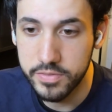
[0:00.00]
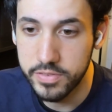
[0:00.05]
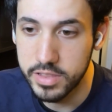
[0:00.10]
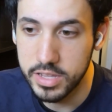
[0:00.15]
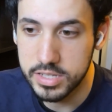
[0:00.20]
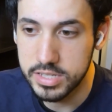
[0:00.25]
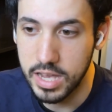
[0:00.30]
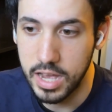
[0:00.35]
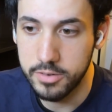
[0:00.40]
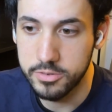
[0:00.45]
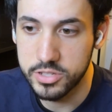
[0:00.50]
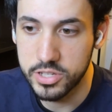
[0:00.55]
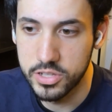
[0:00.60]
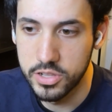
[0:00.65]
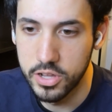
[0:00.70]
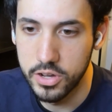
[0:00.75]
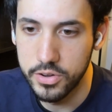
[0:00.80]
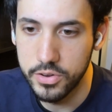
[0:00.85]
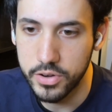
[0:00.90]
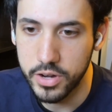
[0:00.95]
unless I was
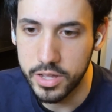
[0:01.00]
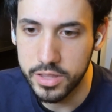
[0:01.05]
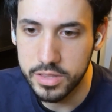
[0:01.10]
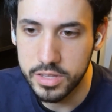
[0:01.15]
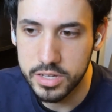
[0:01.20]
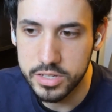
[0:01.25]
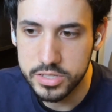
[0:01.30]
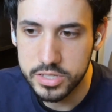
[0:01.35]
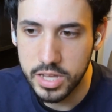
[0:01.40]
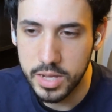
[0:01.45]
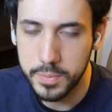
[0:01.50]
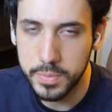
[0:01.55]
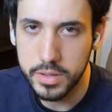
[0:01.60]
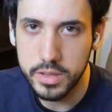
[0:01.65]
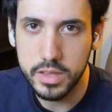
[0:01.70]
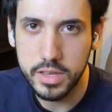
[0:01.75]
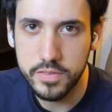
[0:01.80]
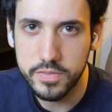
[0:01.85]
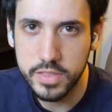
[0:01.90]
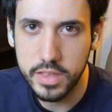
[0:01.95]
alone on this, I
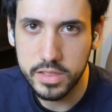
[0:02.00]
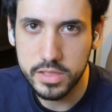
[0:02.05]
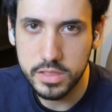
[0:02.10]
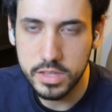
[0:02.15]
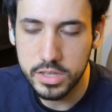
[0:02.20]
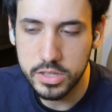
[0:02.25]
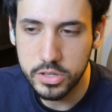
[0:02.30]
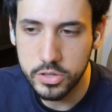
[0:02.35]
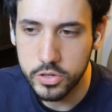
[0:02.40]
believe they lead